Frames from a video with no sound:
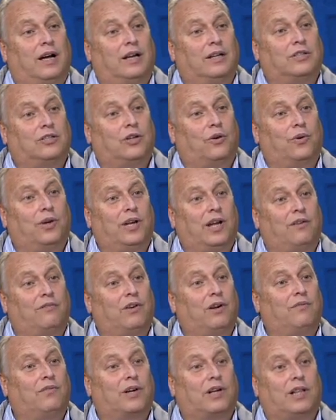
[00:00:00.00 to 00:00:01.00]
So he
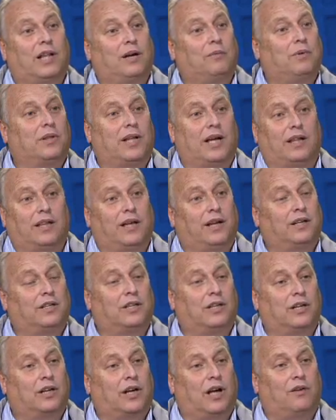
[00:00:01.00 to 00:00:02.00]
never even claimed in that letter
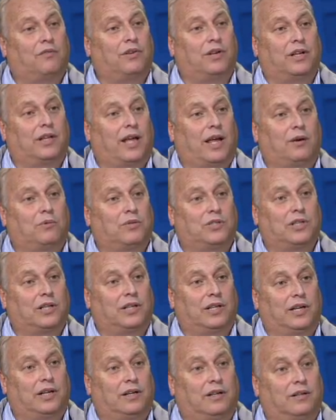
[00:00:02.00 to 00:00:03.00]
to the governor that it was
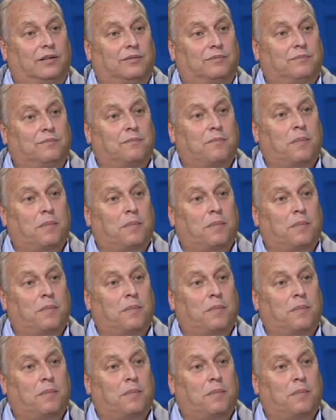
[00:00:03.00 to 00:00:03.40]
illegal.